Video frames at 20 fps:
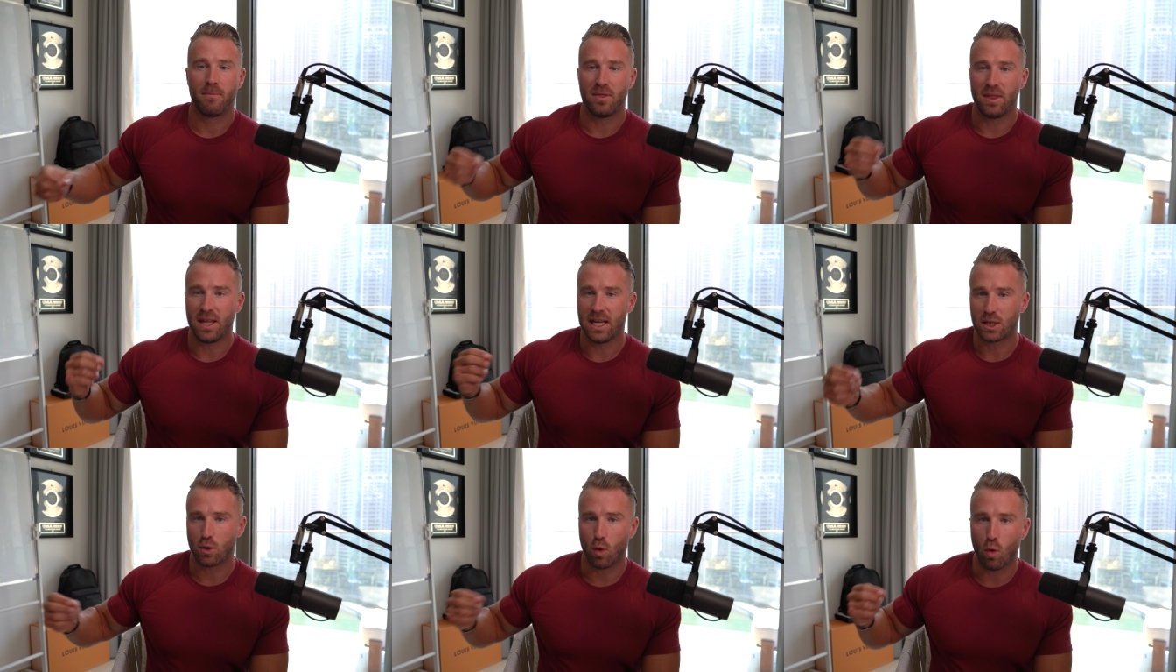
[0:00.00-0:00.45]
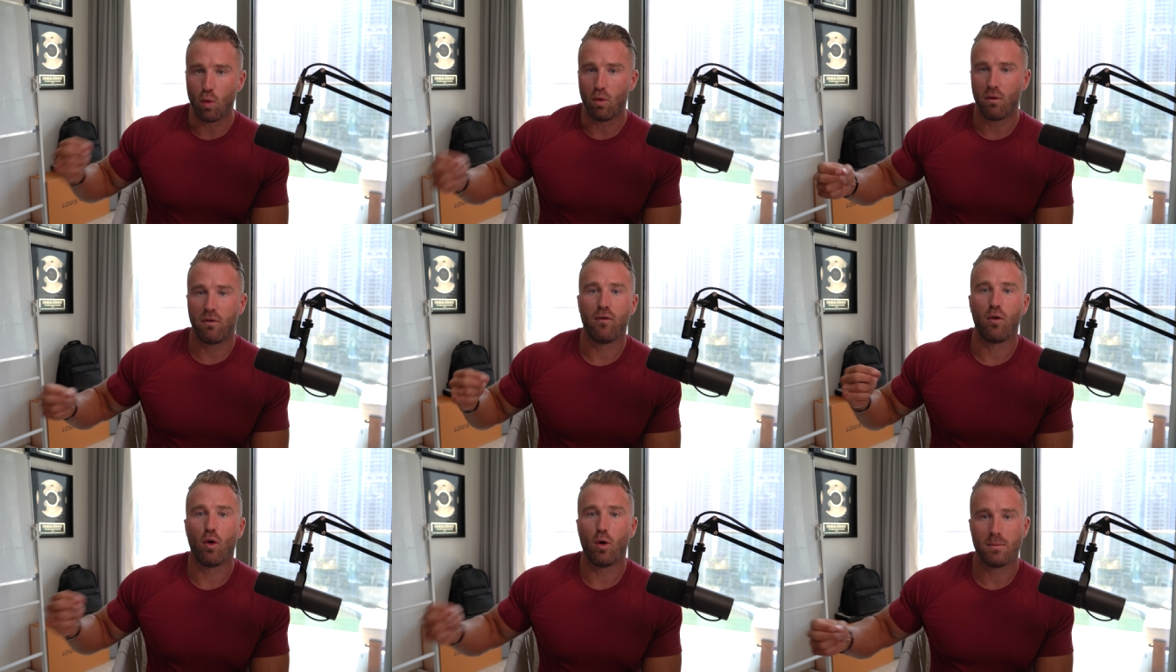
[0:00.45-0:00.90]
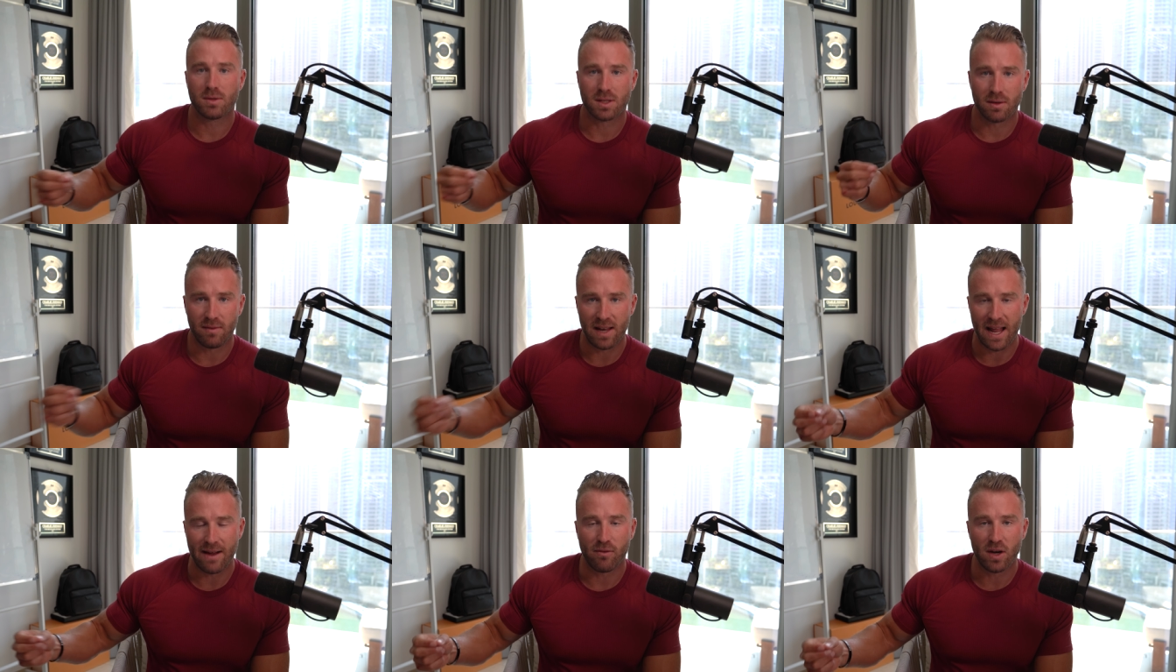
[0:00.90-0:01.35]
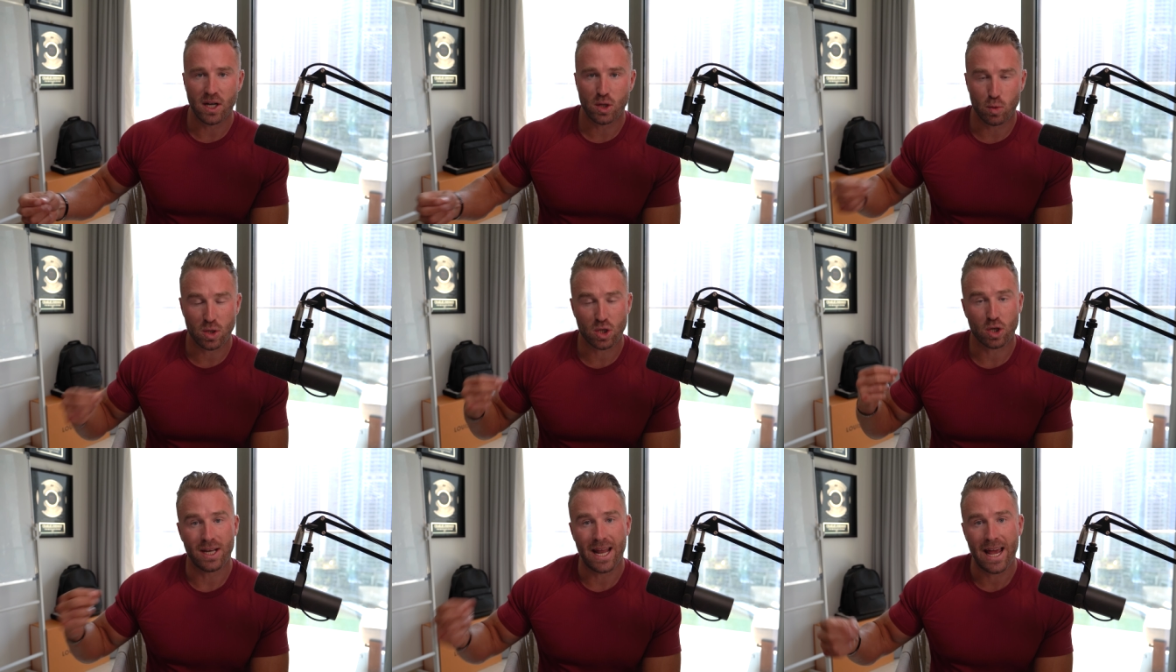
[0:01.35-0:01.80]
These are all forms of leverage
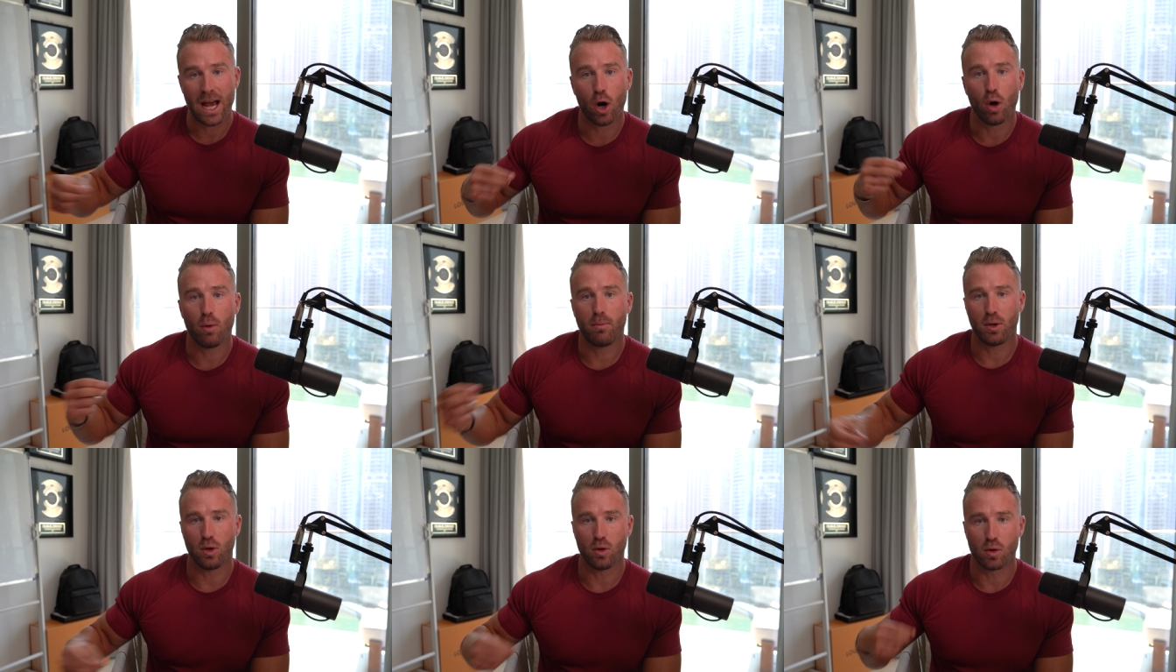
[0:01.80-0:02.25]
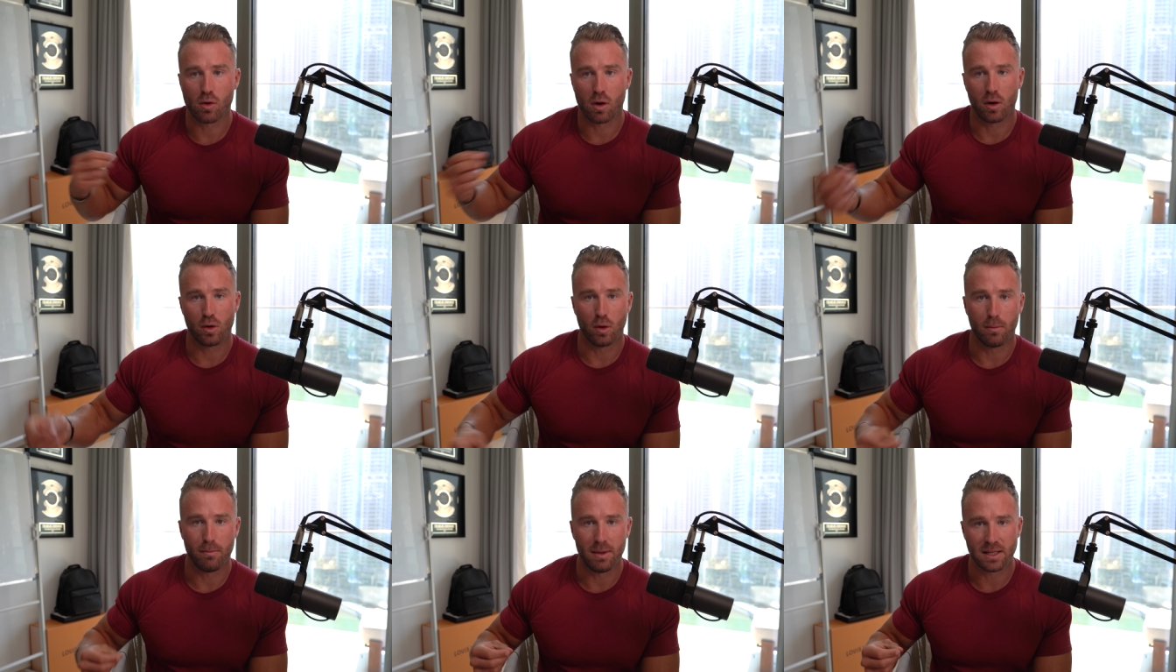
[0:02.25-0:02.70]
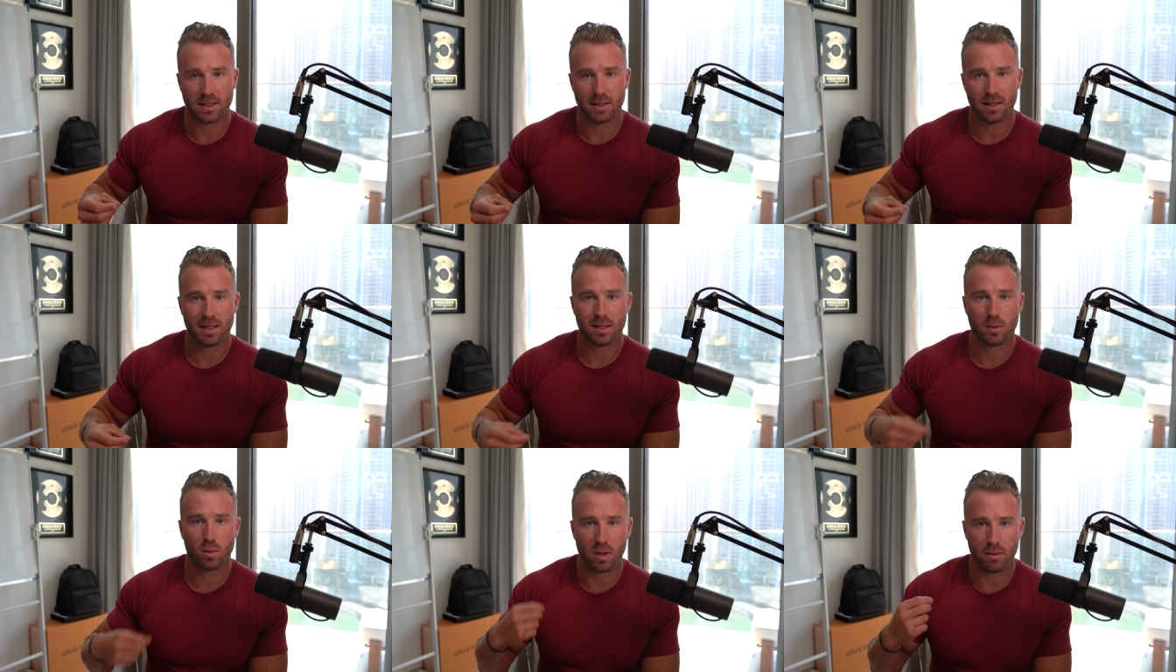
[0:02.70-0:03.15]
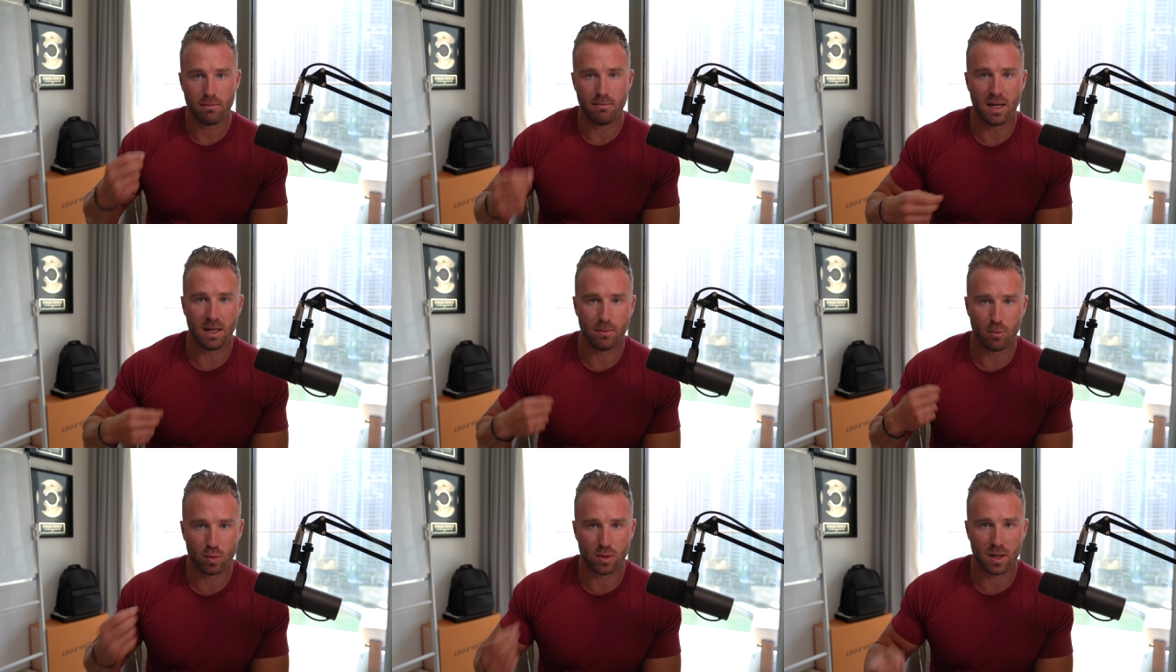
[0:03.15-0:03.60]
which can help you grow your business with
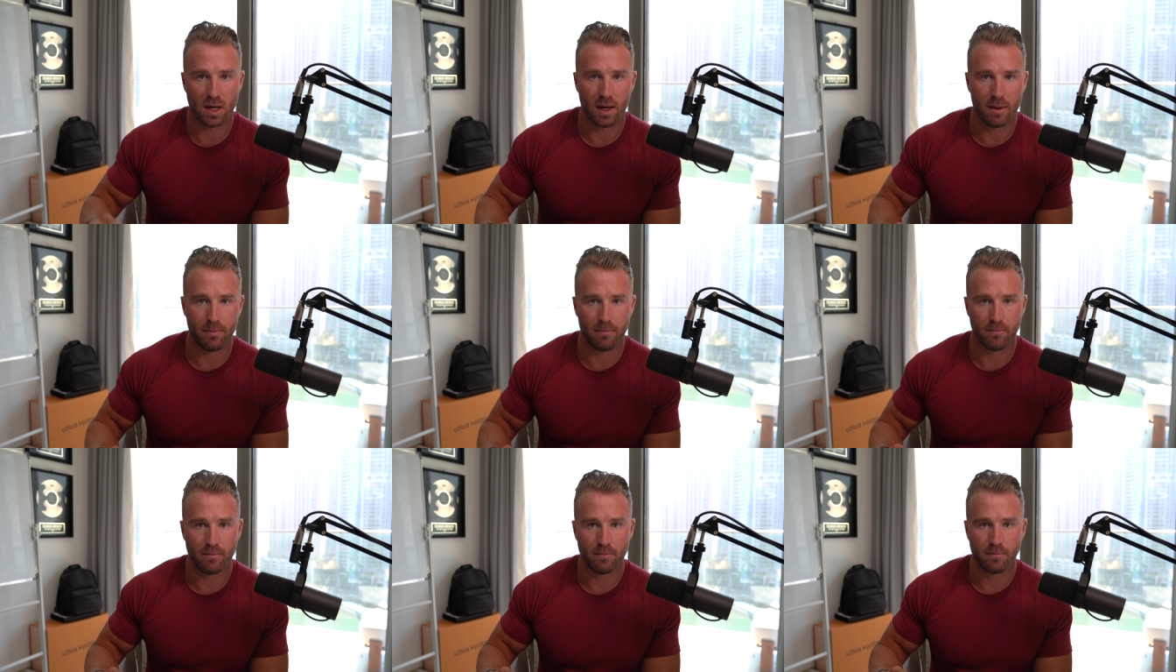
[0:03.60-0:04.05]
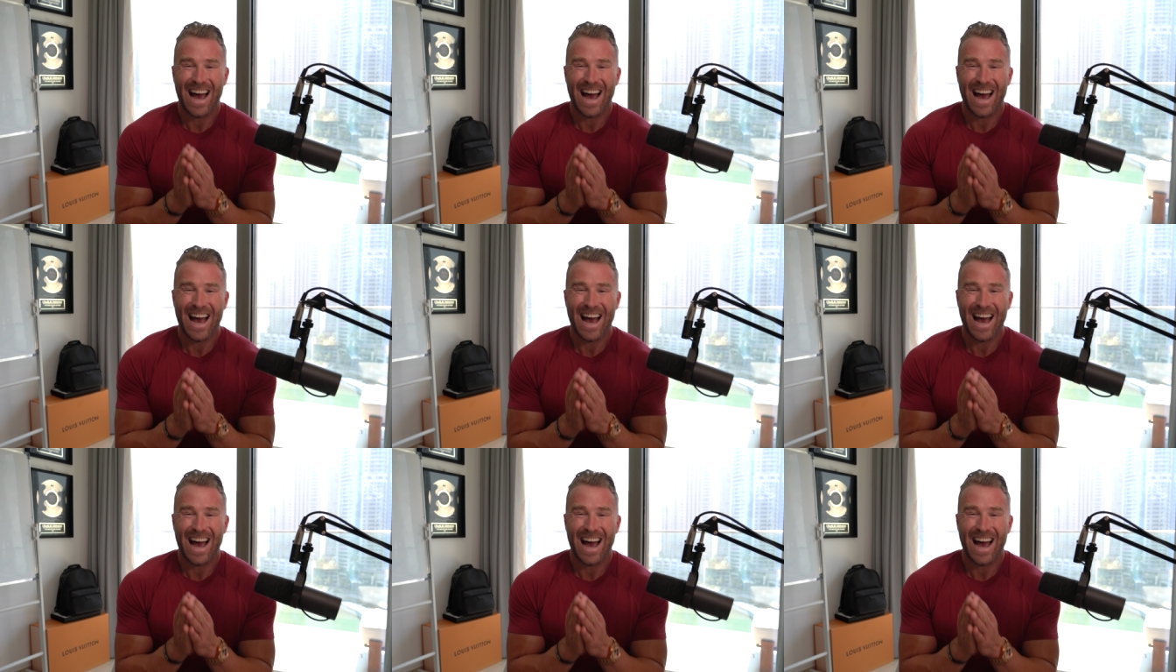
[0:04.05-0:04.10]
minimal time.